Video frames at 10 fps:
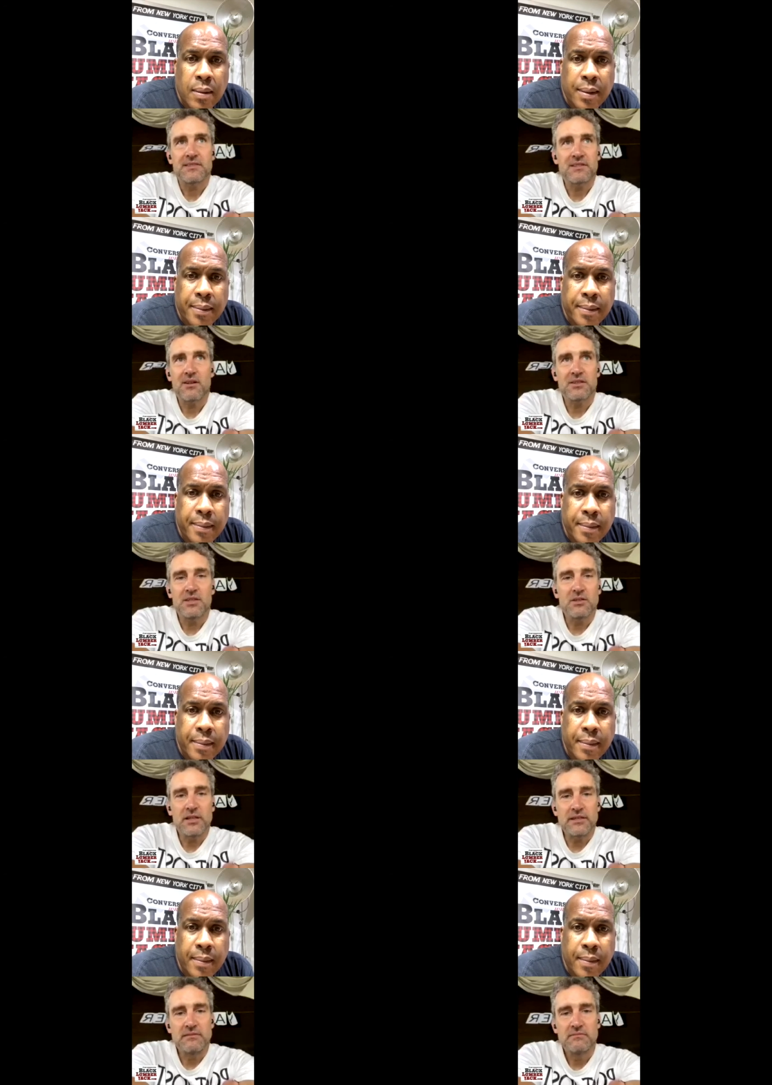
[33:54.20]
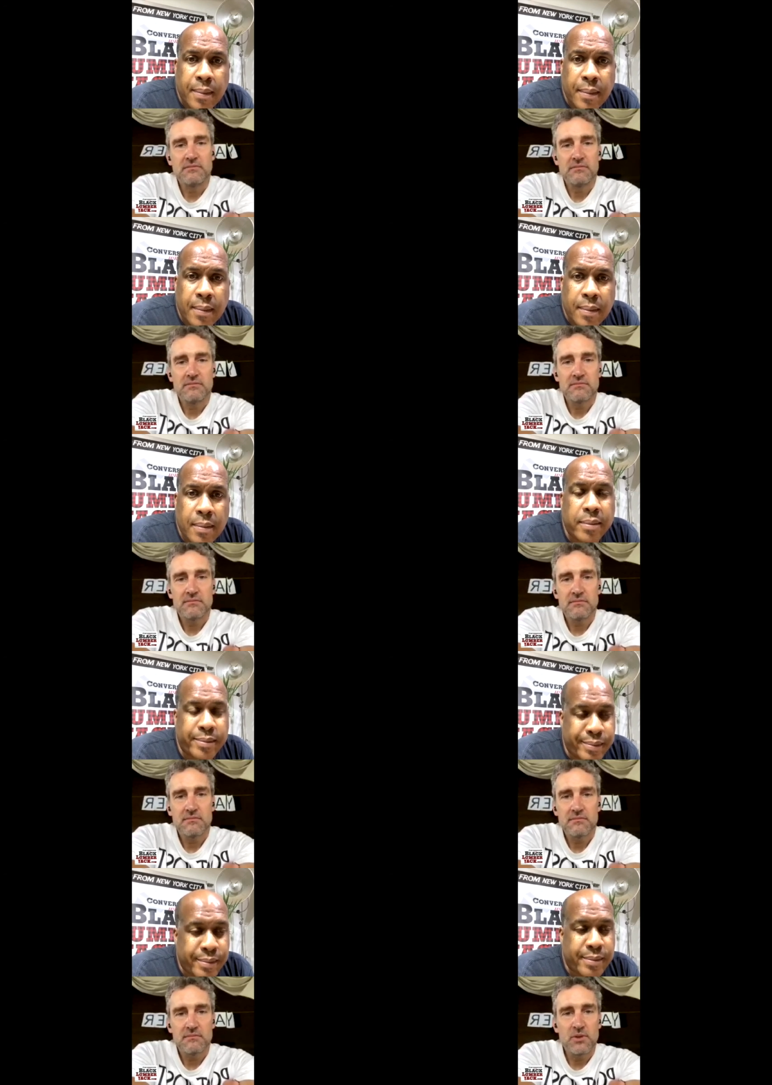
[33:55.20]
Speaker 1: hard to know, like,
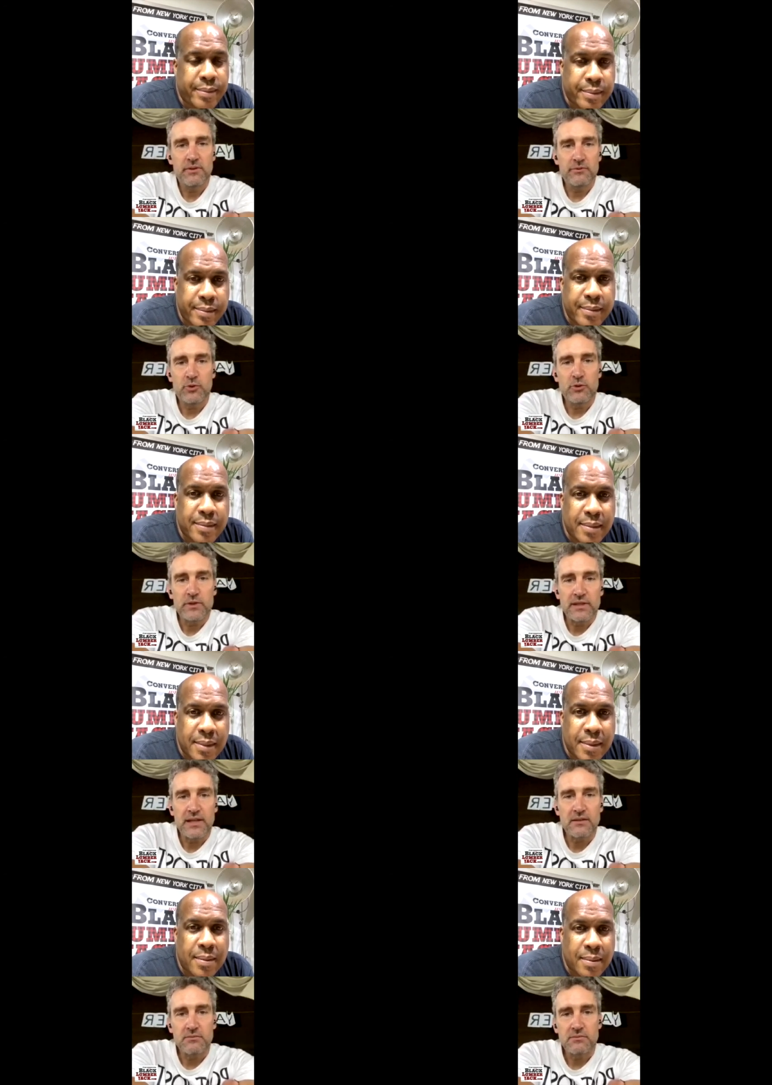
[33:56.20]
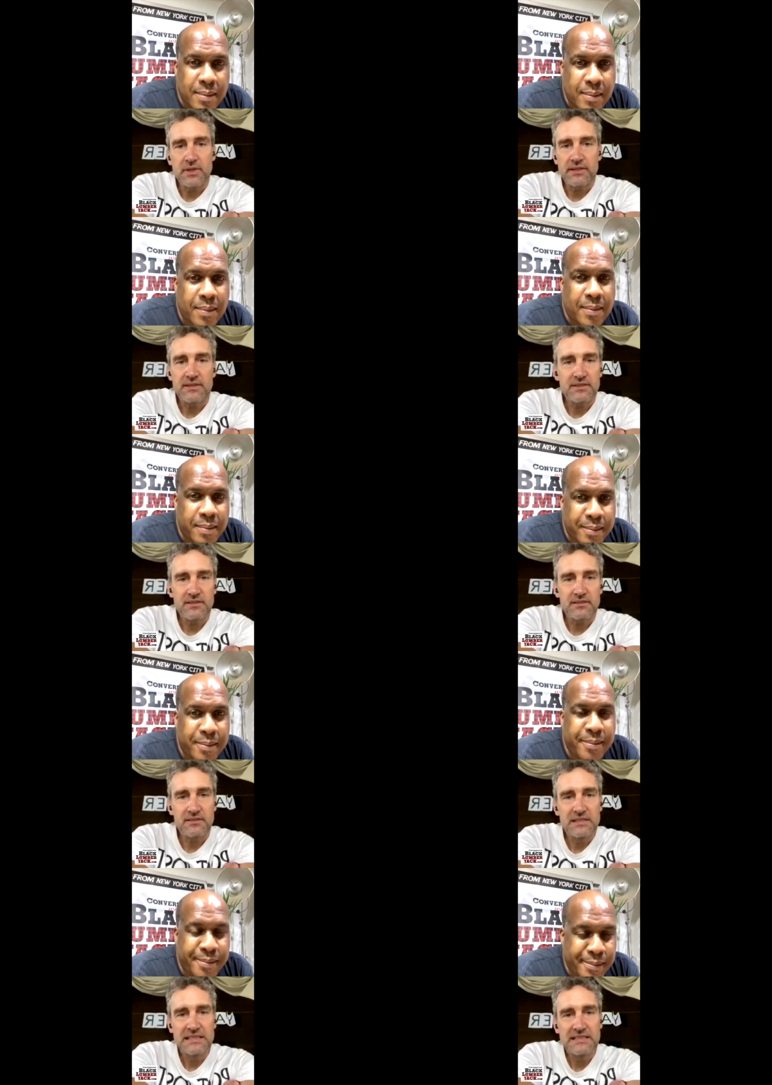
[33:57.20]
moving forward, how, like, it's just,
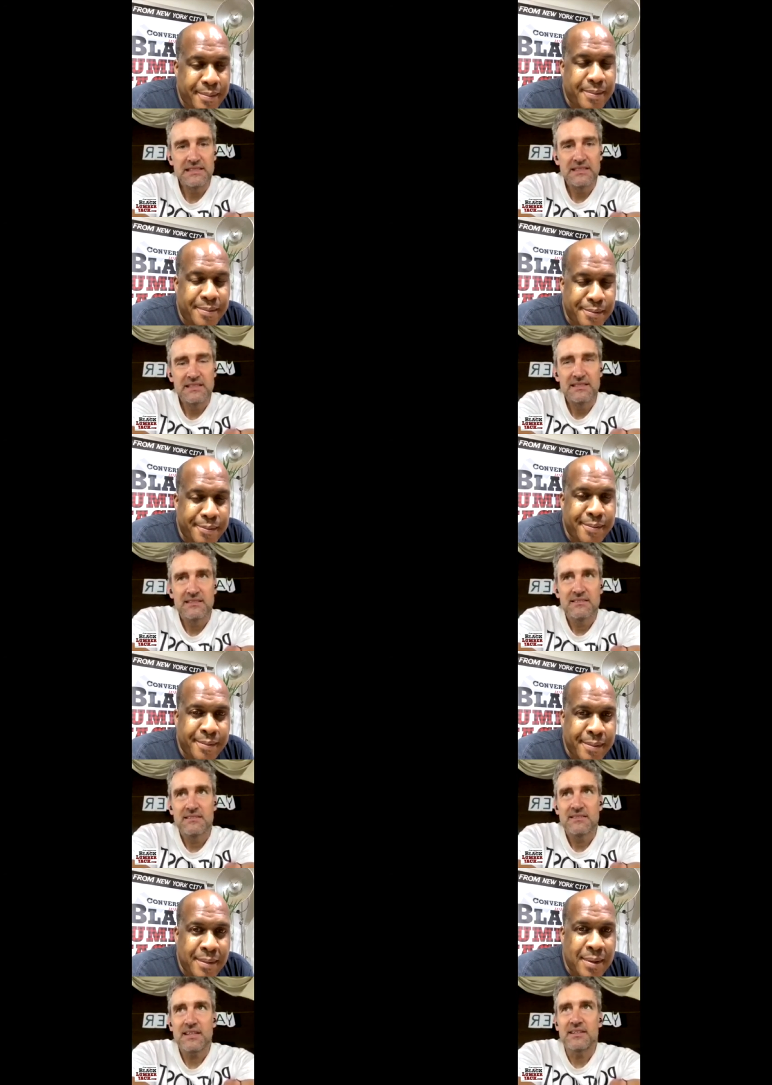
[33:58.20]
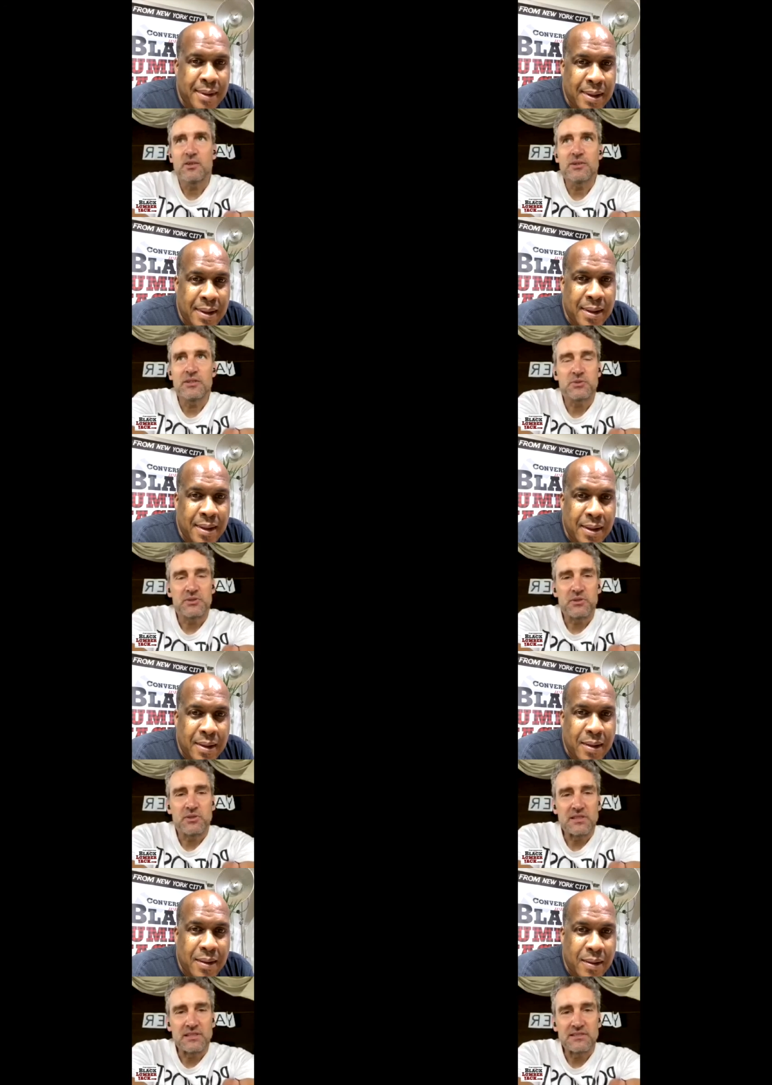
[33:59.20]
yeah, no one knows what's going
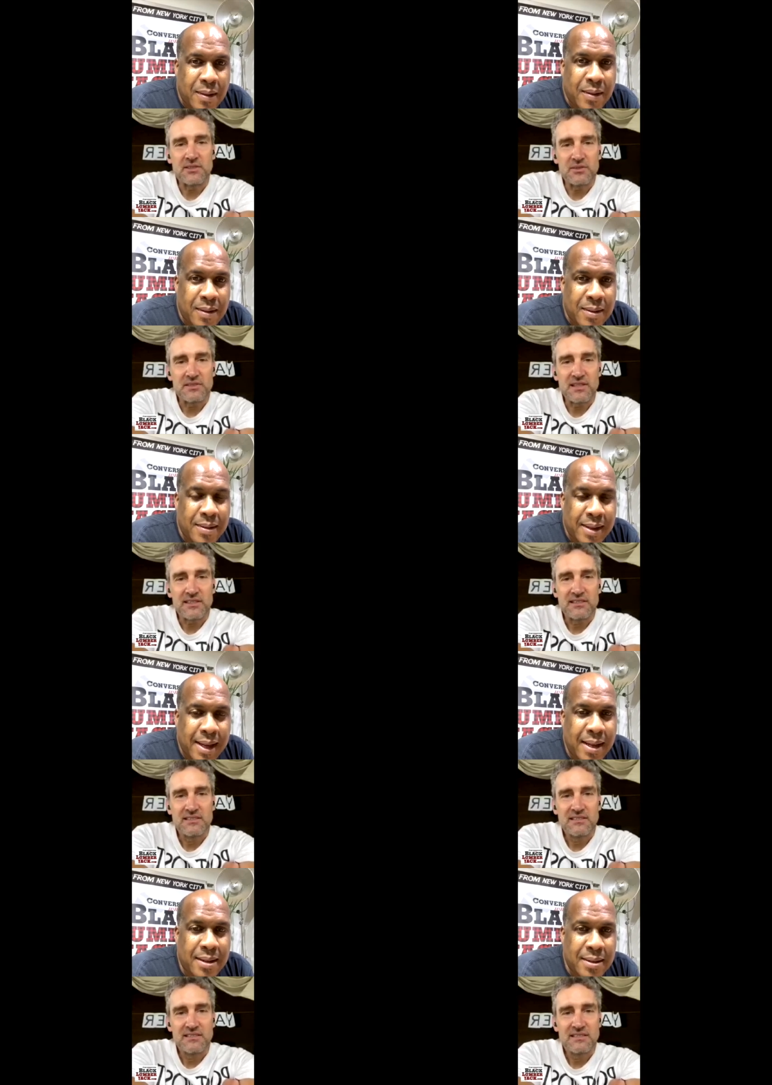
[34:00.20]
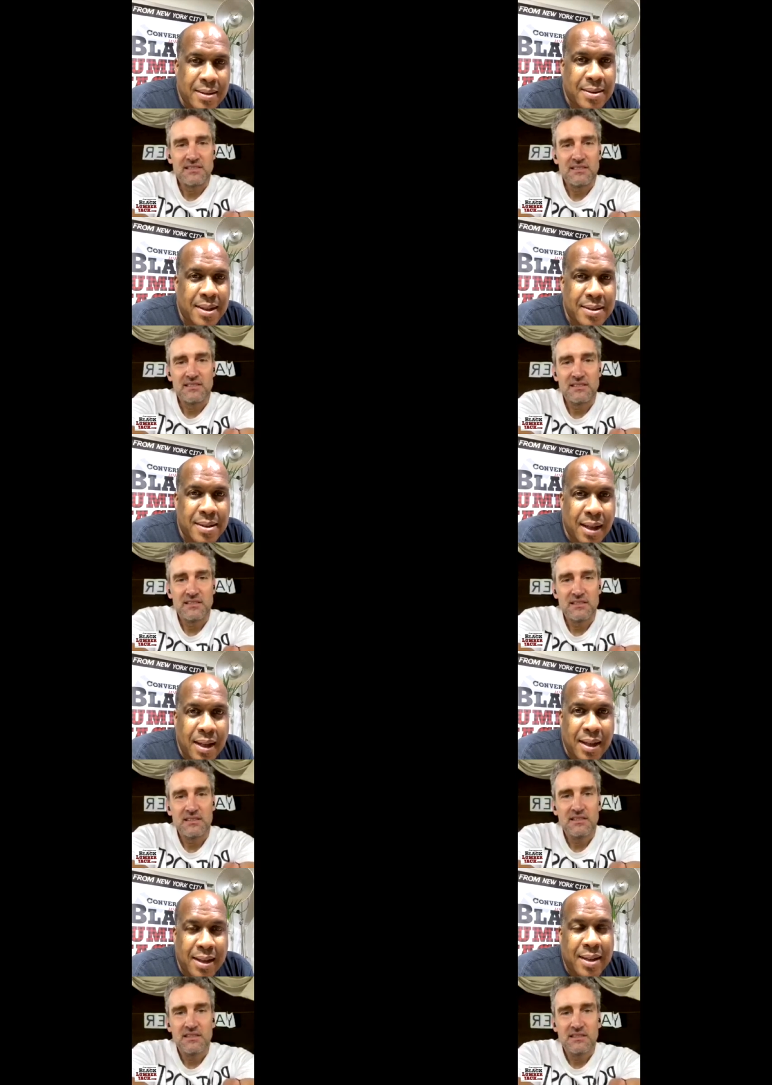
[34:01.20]
on.
Speaker 2: So it's like, yeah, it's, it's,
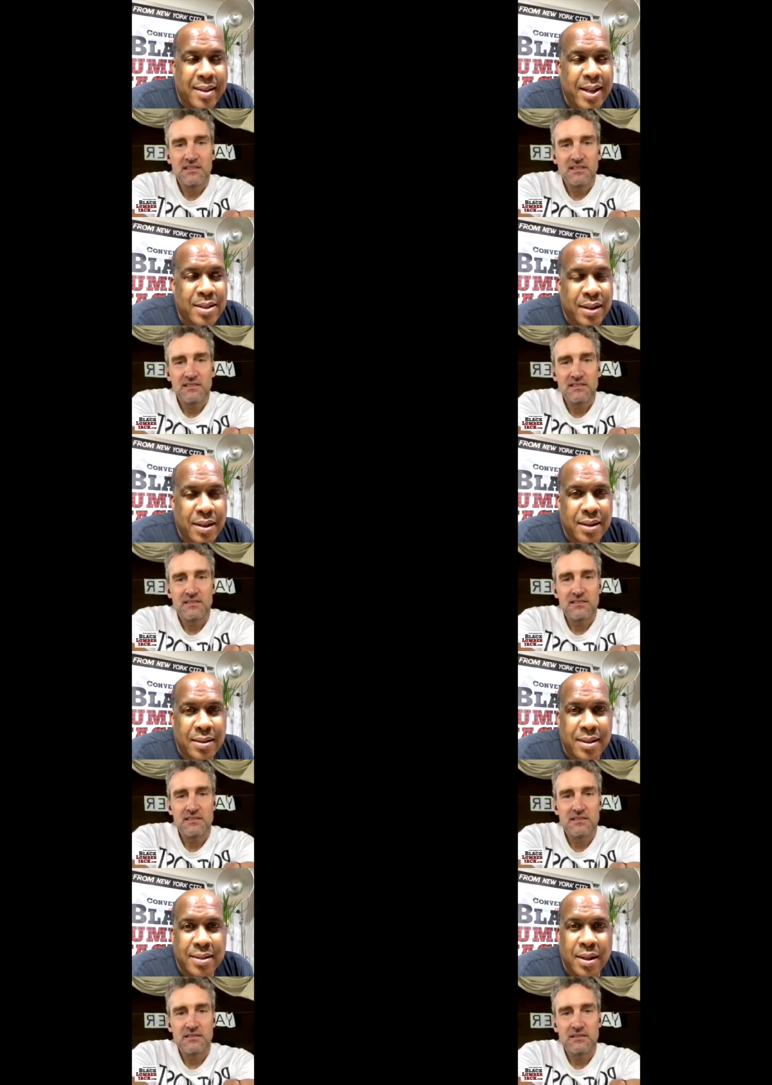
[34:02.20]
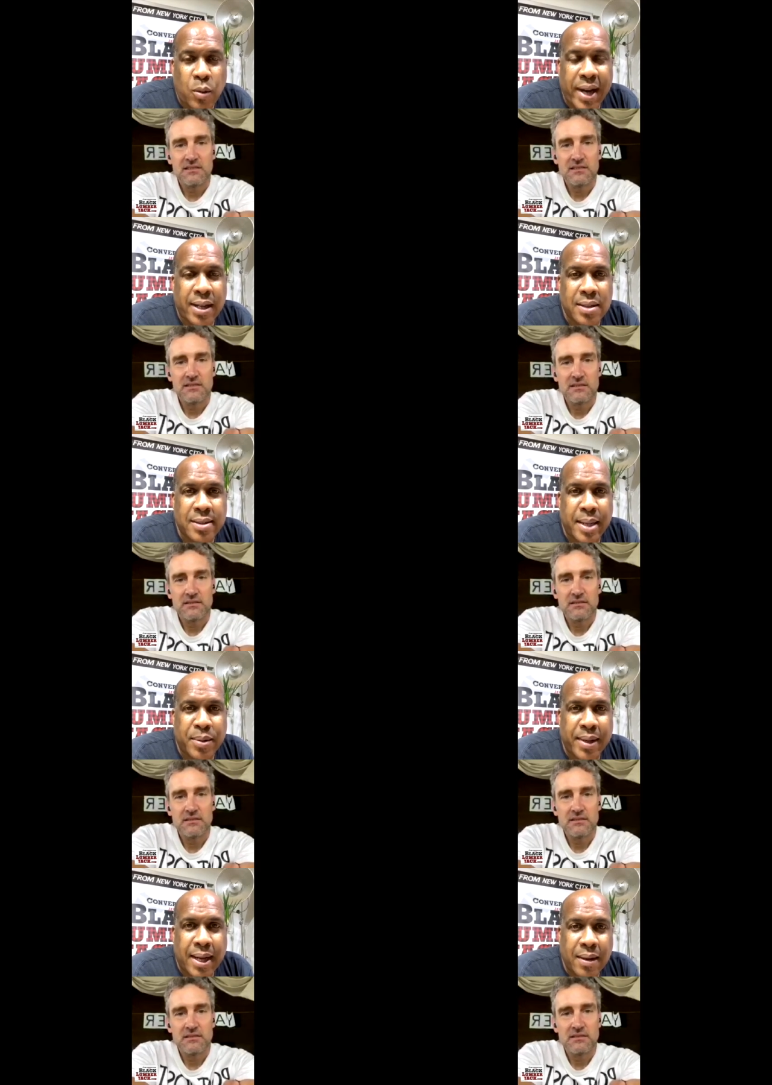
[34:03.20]
yeah, things are, things are quite unstable
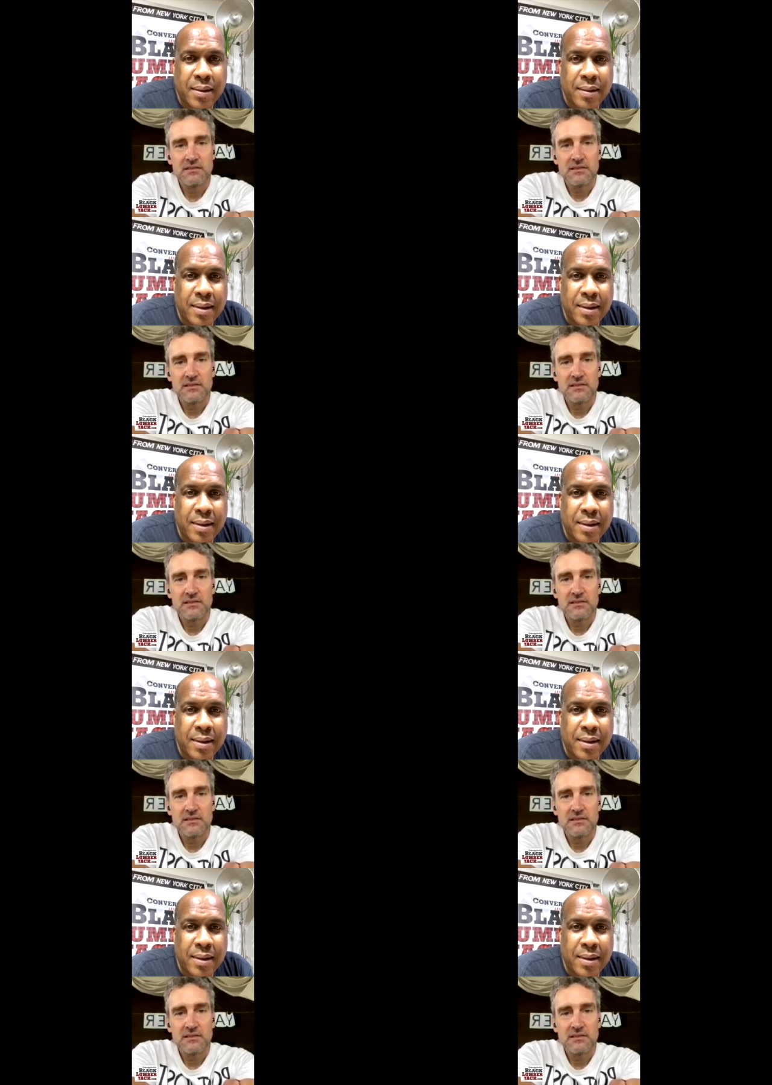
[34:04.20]
now. You don't